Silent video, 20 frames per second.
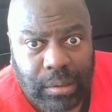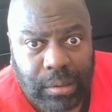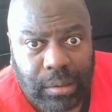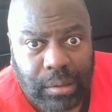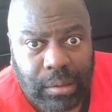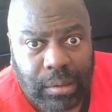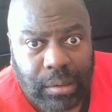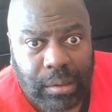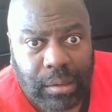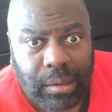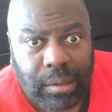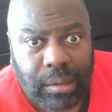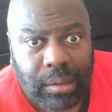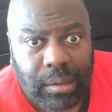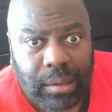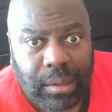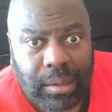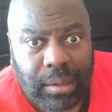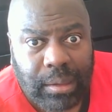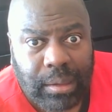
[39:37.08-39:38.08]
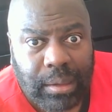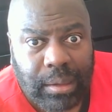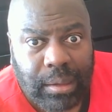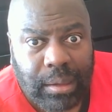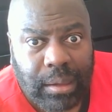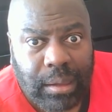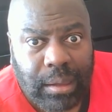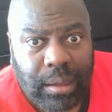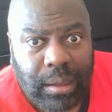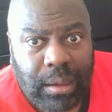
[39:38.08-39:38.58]

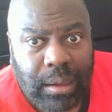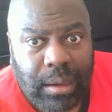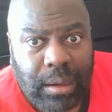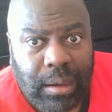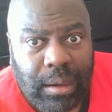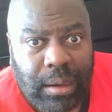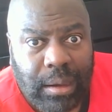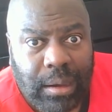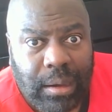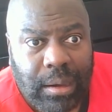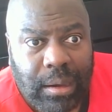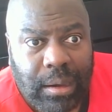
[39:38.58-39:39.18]
No one is speaking in this clip.